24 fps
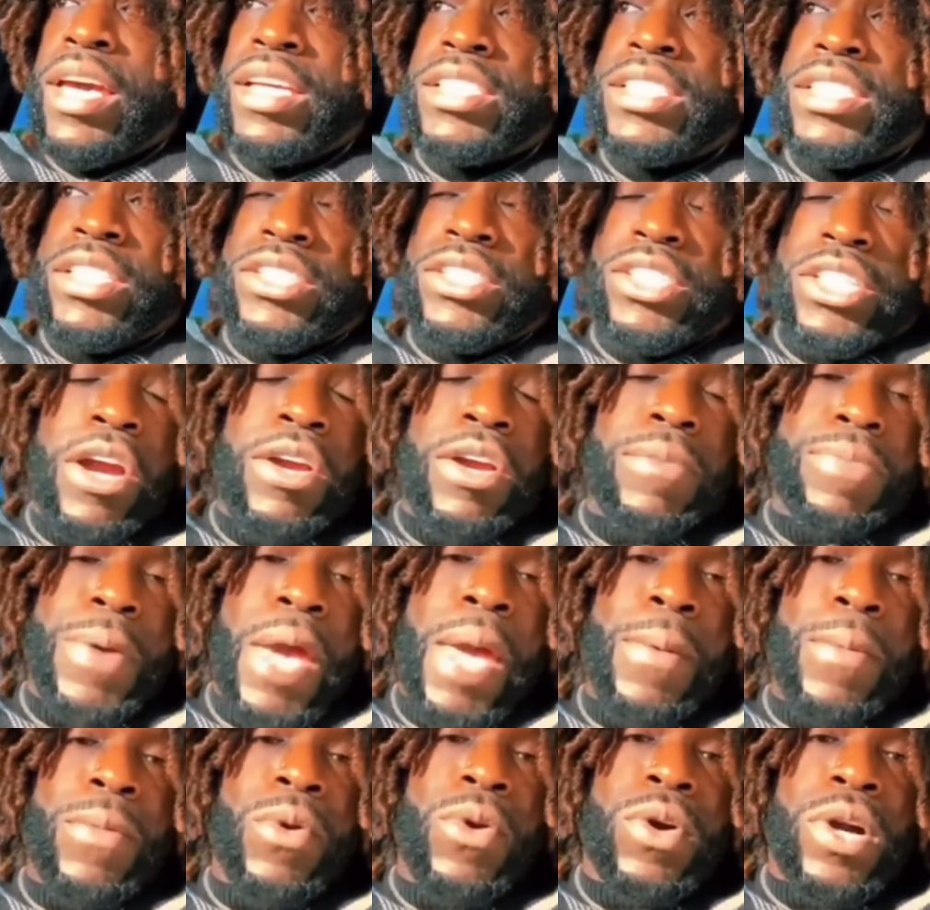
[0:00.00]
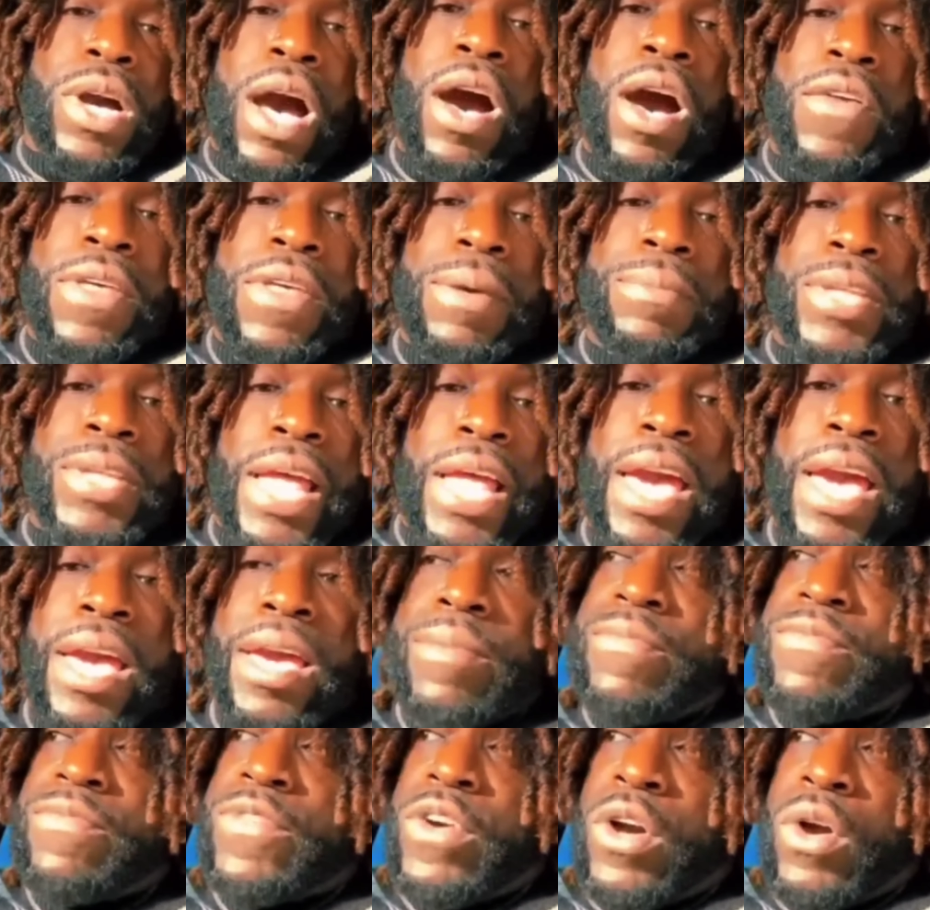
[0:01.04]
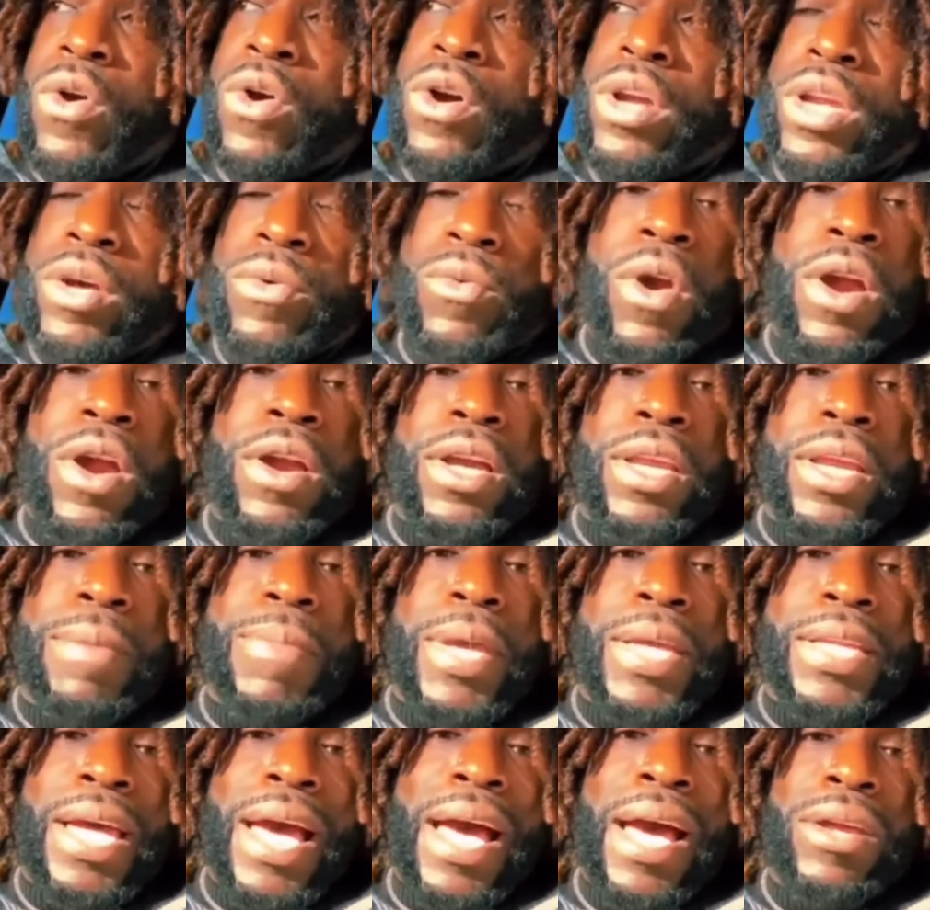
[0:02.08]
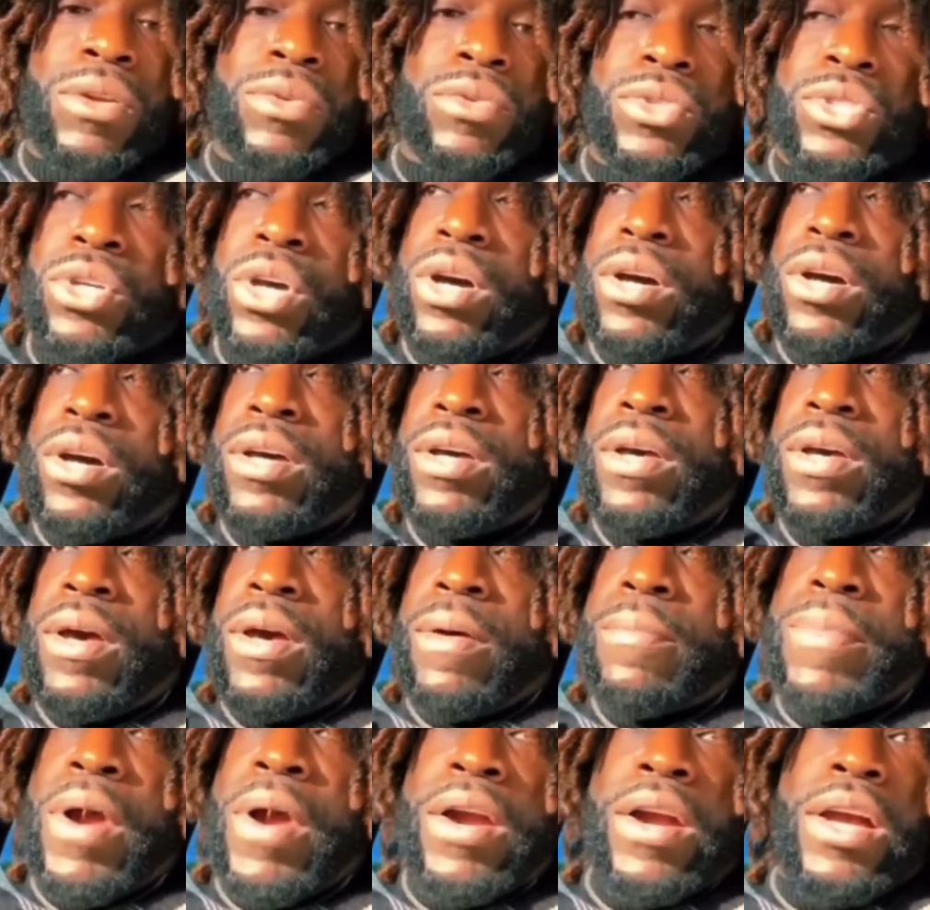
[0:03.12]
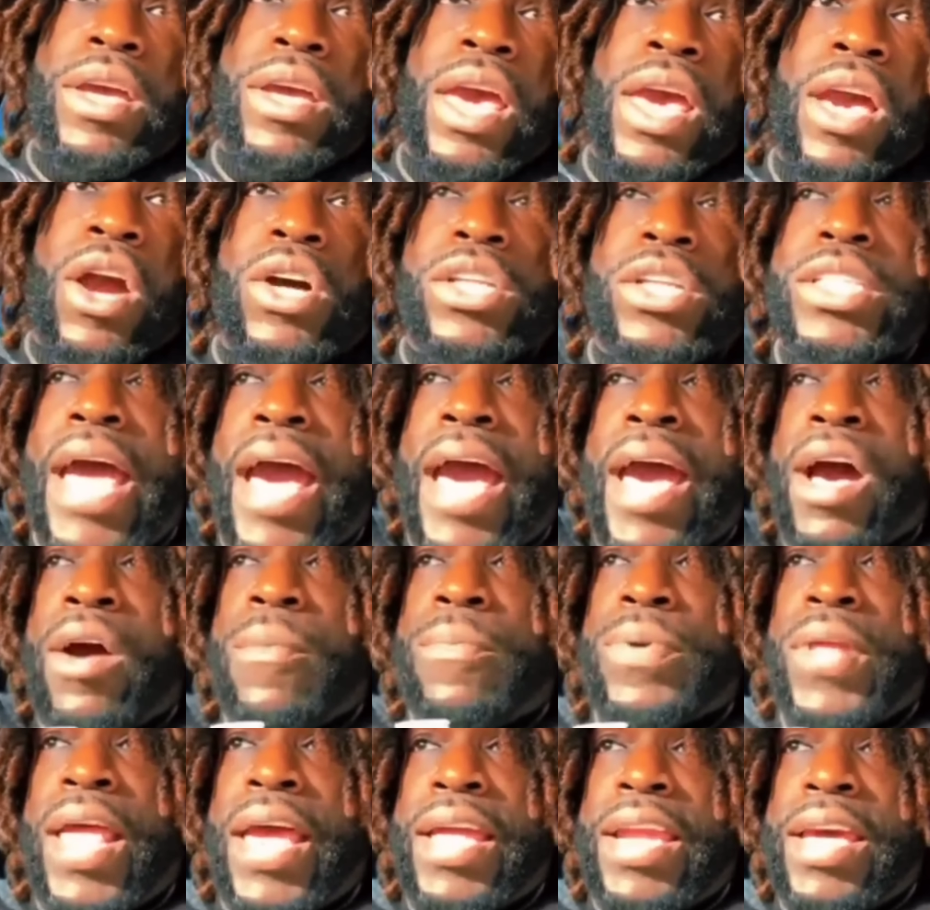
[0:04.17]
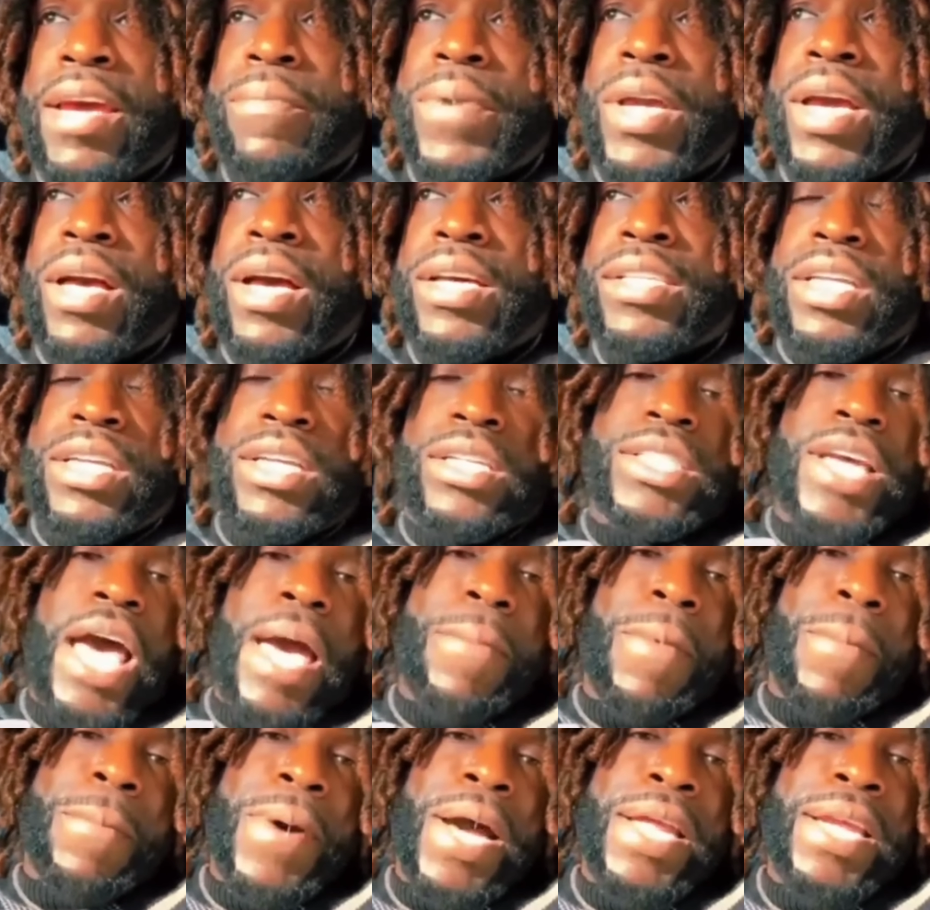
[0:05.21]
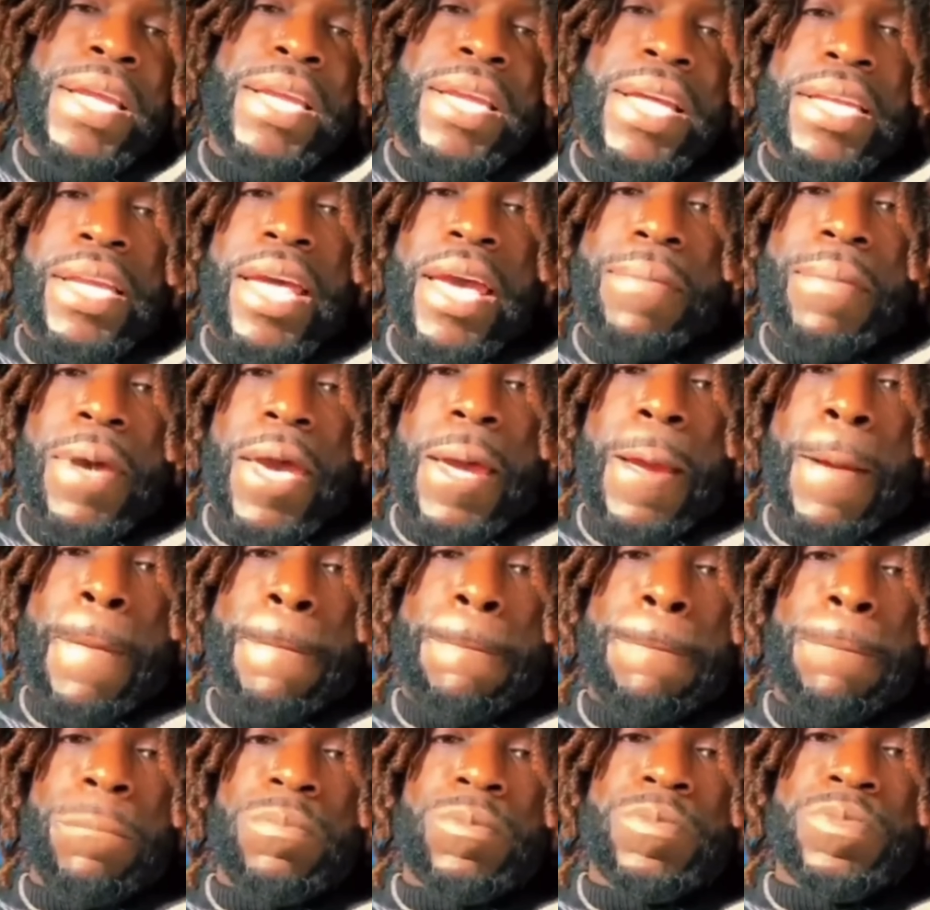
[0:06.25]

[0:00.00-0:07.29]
It's certain people will call them lame for going and working at McDonald's or Burger King or downplay them because of the type of money that they make.